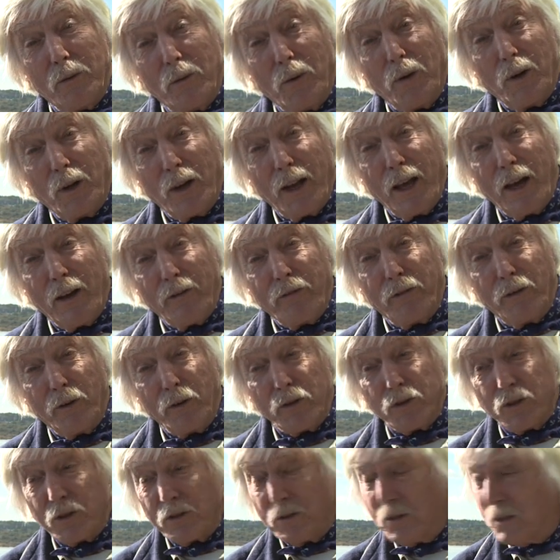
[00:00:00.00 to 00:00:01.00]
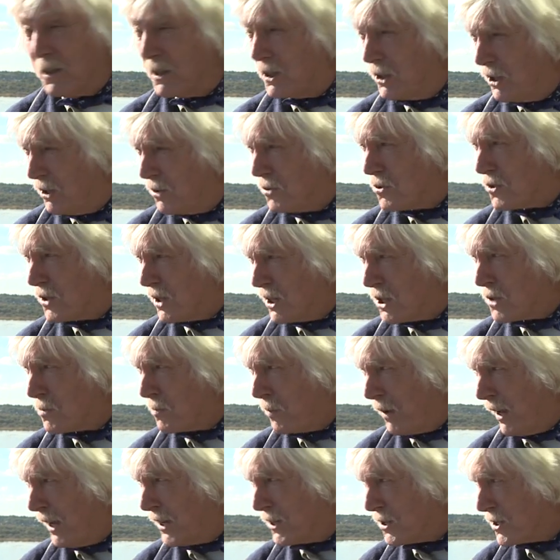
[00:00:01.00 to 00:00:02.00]
the Royal Air Force, used this
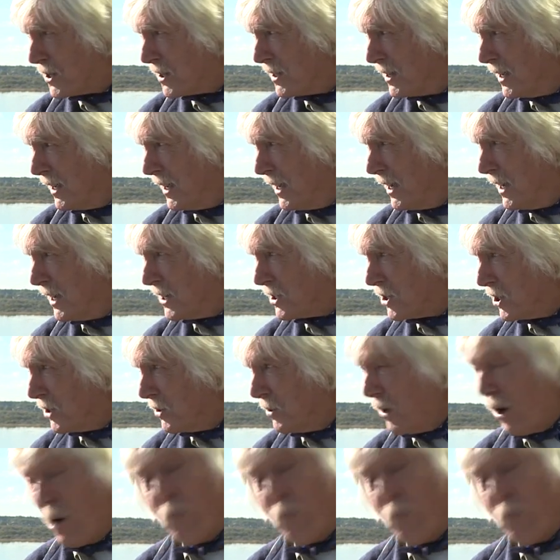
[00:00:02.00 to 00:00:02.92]
place to